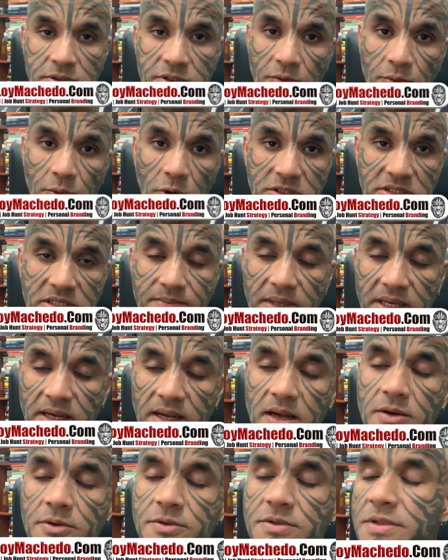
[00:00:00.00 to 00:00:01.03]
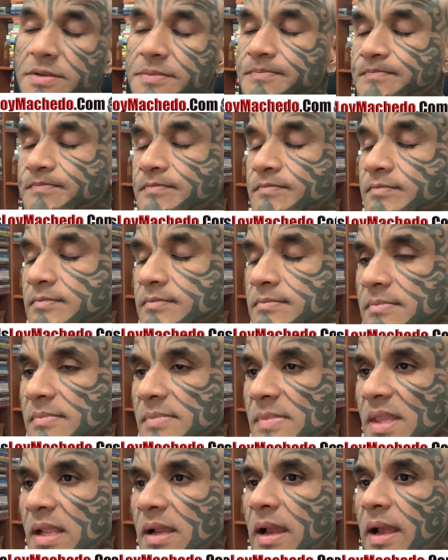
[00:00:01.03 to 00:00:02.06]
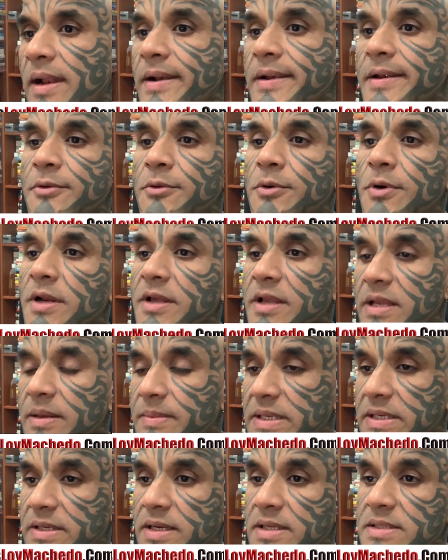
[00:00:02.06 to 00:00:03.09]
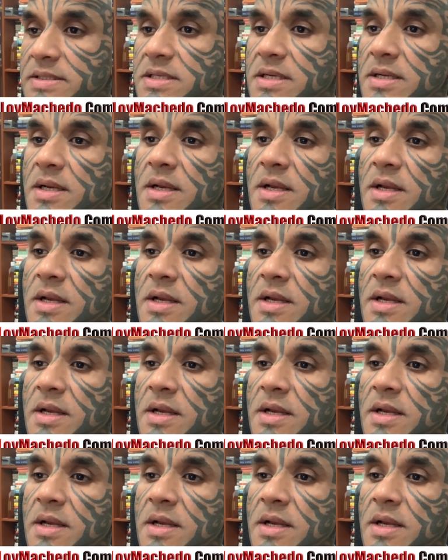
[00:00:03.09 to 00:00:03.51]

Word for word: your WhatsApp account and you want to keep in touch.